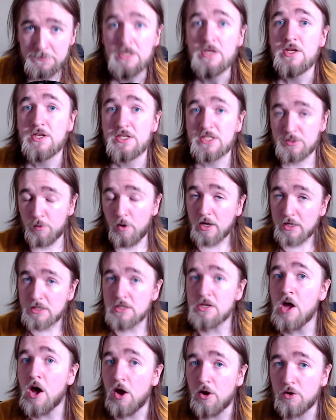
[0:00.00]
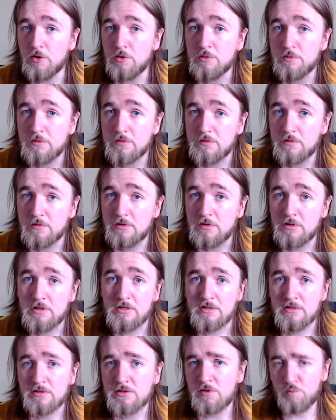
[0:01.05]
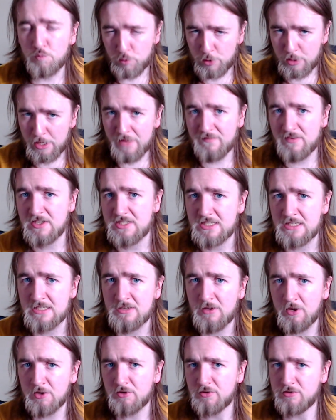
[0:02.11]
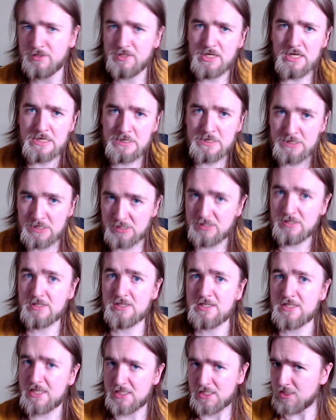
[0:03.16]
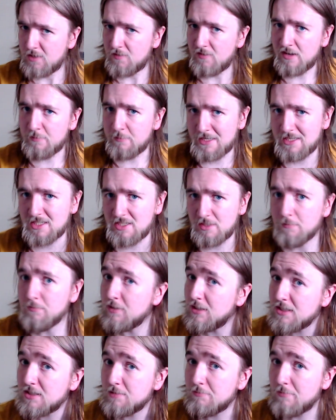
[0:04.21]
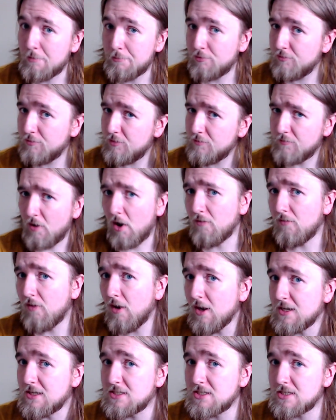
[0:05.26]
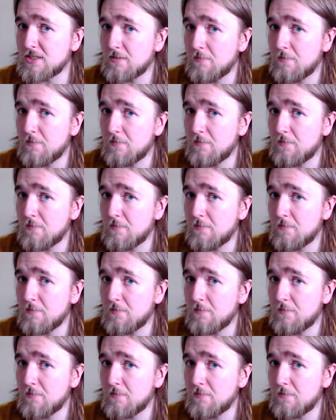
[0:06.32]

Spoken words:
So I know that whenever you see an iron cross, it doesn't necessarily mean somebody's a member of the far right.